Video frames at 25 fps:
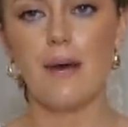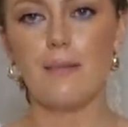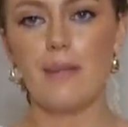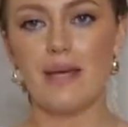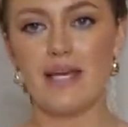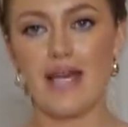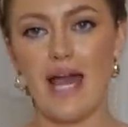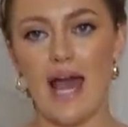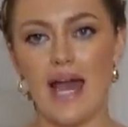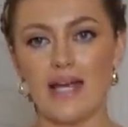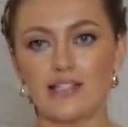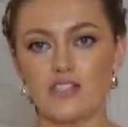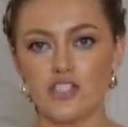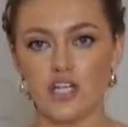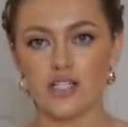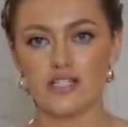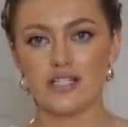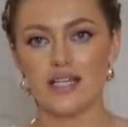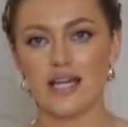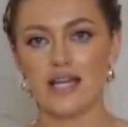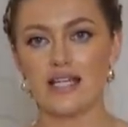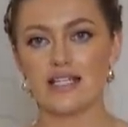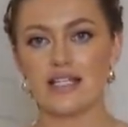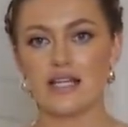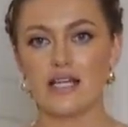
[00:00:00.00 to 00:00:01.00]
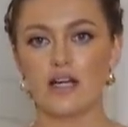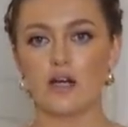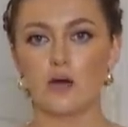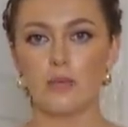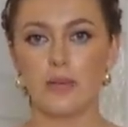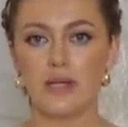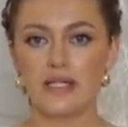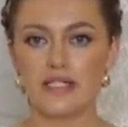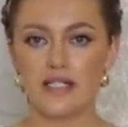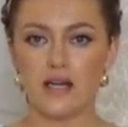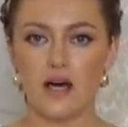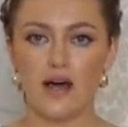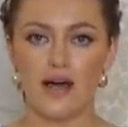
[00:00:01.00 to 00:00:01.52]
But yeah, it just is a little
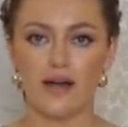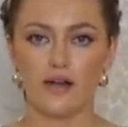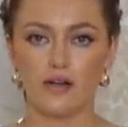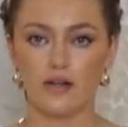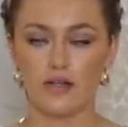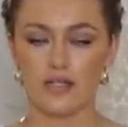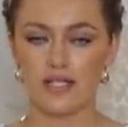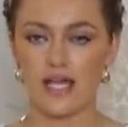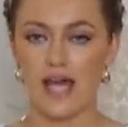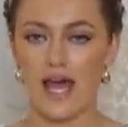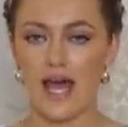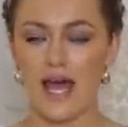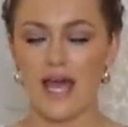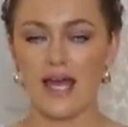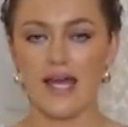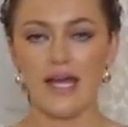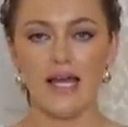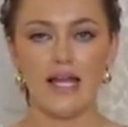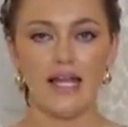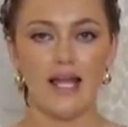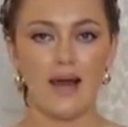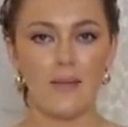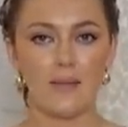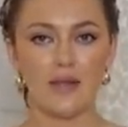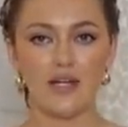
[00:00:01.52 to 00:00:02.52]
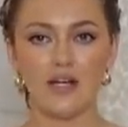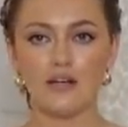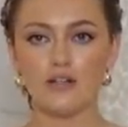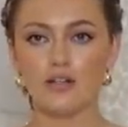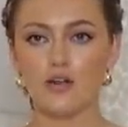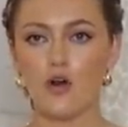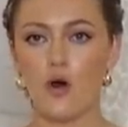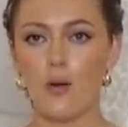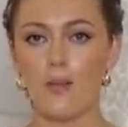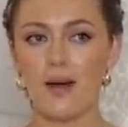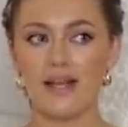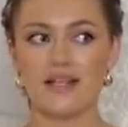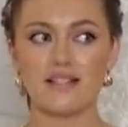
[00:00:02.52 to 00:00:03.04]
bit tight across here. Let me know in the
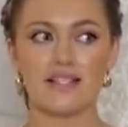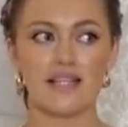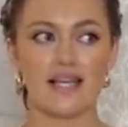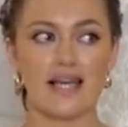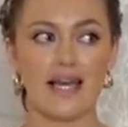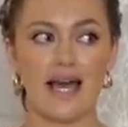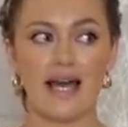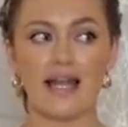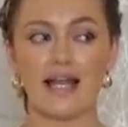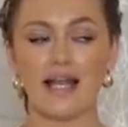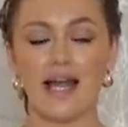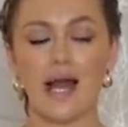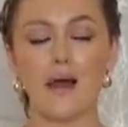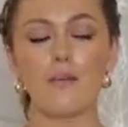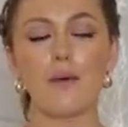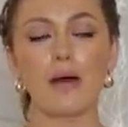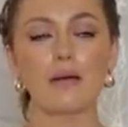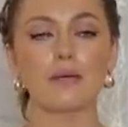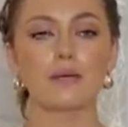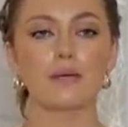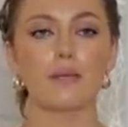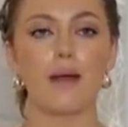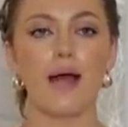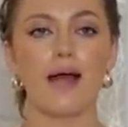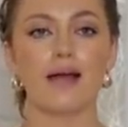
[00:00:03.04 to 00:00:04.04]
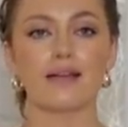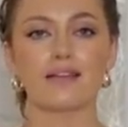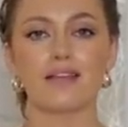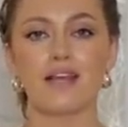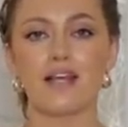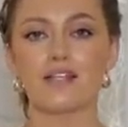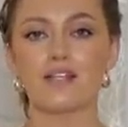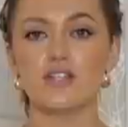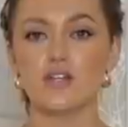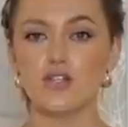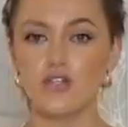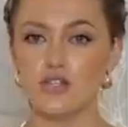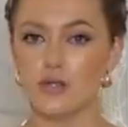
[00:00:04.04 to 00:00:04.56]
comments, can I get away with wearing
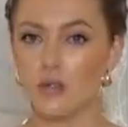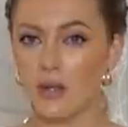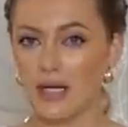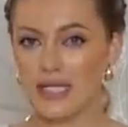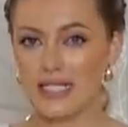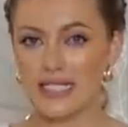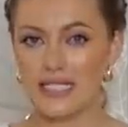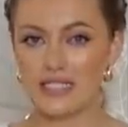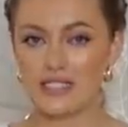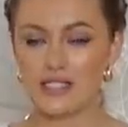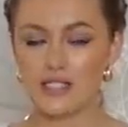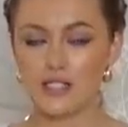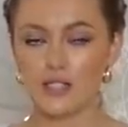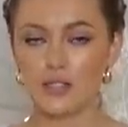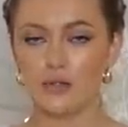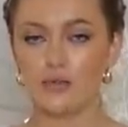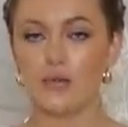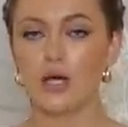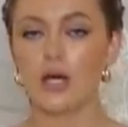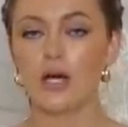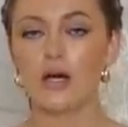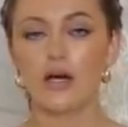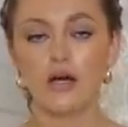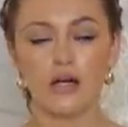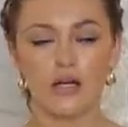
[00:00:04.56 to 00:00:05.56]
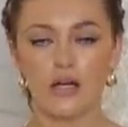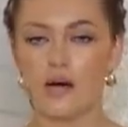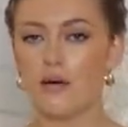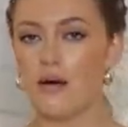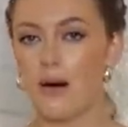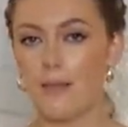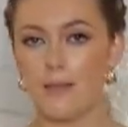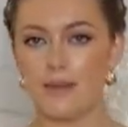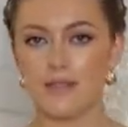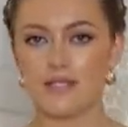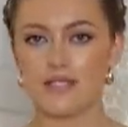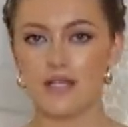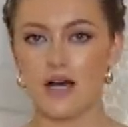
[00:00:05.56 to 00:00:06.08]
this? Do I need to go
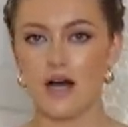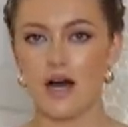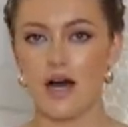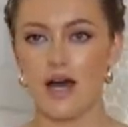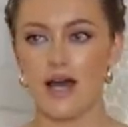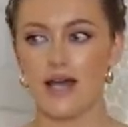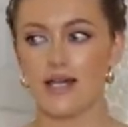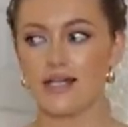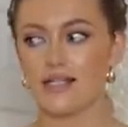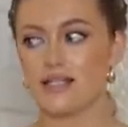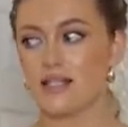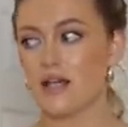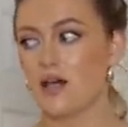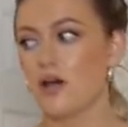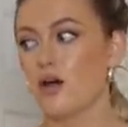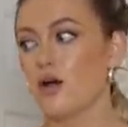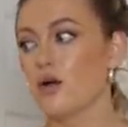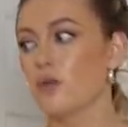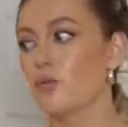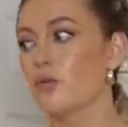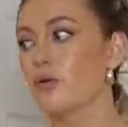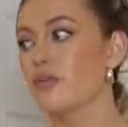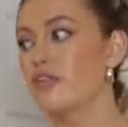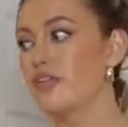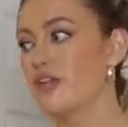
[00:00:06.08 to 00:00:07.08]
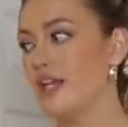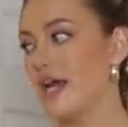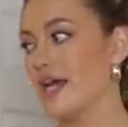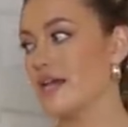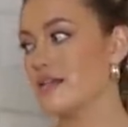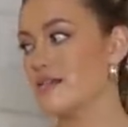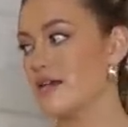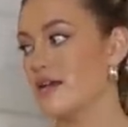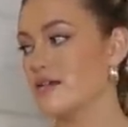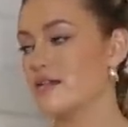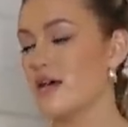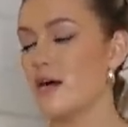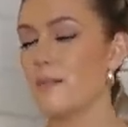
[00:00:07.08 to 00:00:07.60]
up a size? Would the next
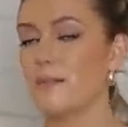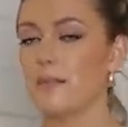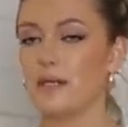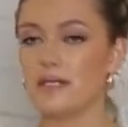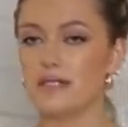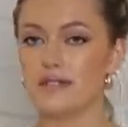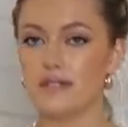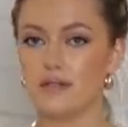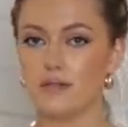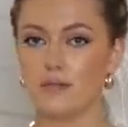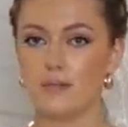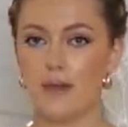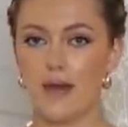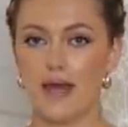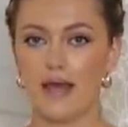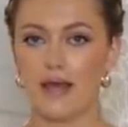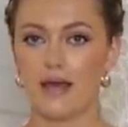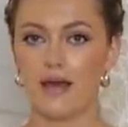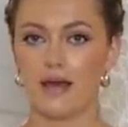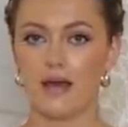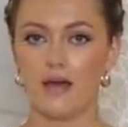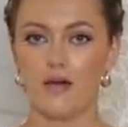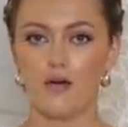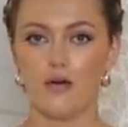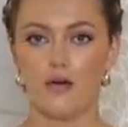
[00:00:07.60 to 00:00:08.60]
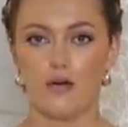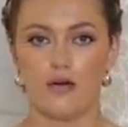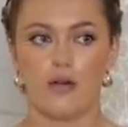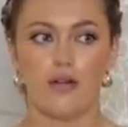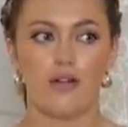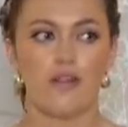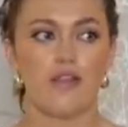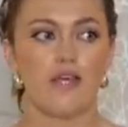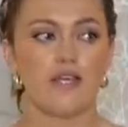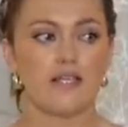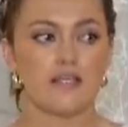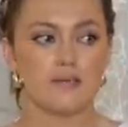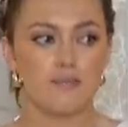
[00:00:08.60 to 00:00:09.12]
size up be too big on
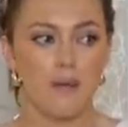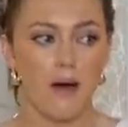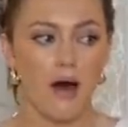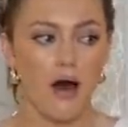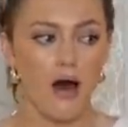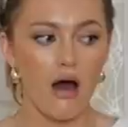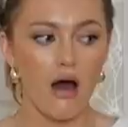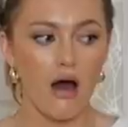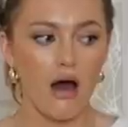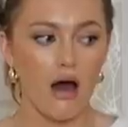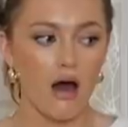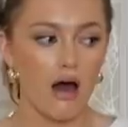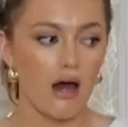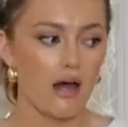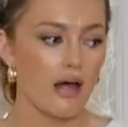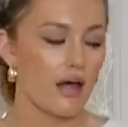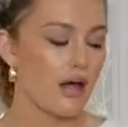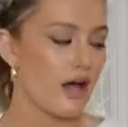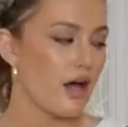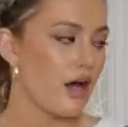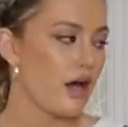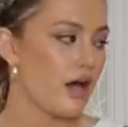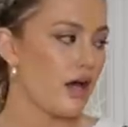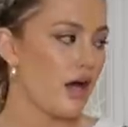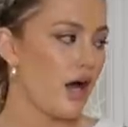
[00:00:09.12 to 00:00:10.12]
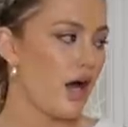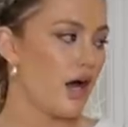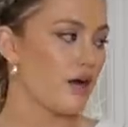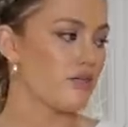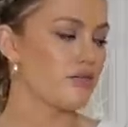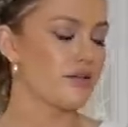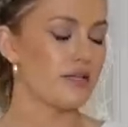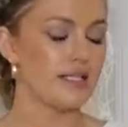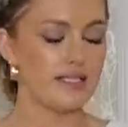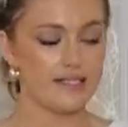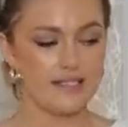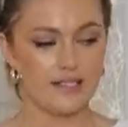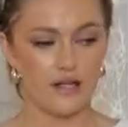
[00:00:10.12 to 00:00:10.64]
this part? I
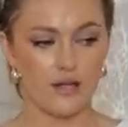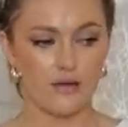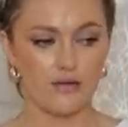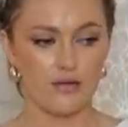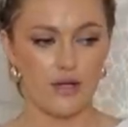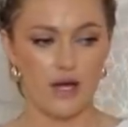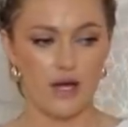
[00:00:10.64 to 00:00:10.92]
really don't